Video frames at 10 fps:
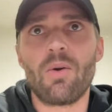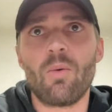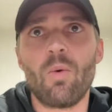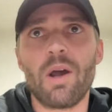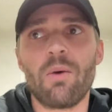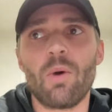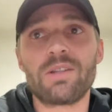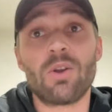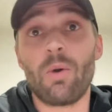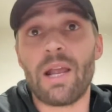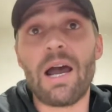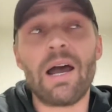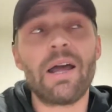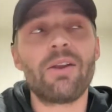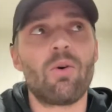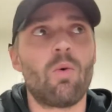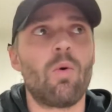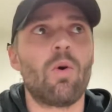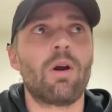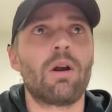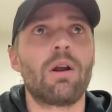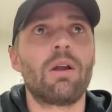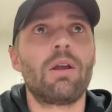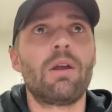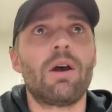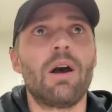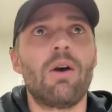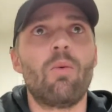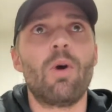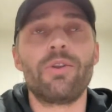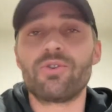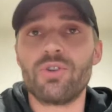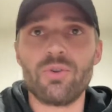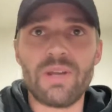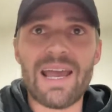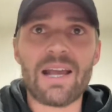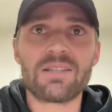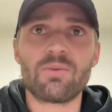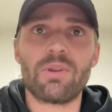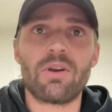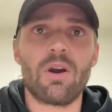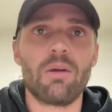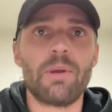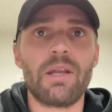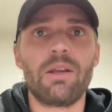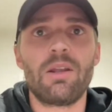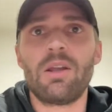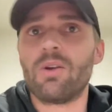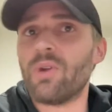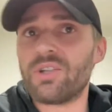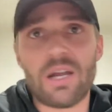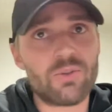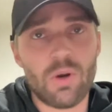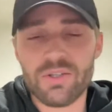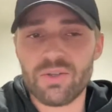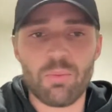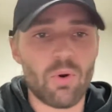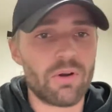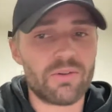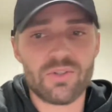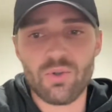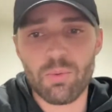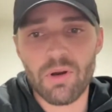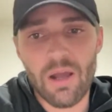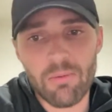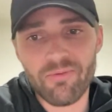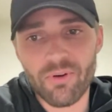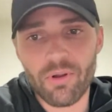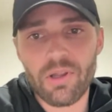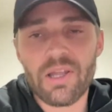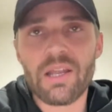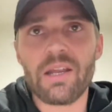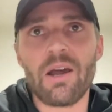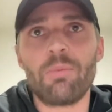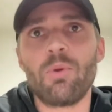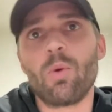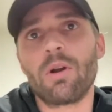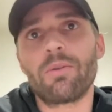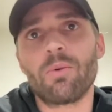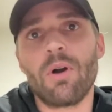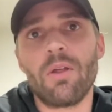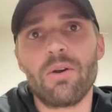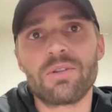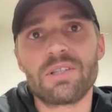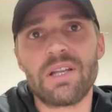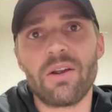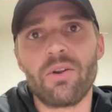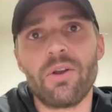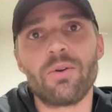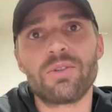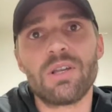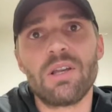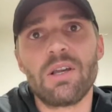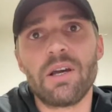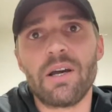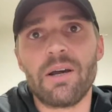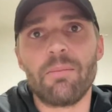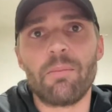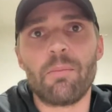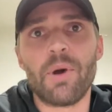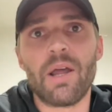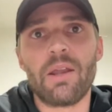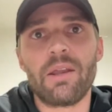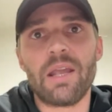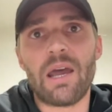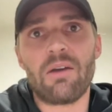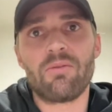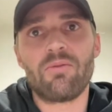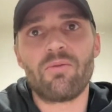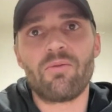what's going on or what you should do next with Carbon, reach out to our support. Super helpful, can help you work through all those scenarios. But yeah,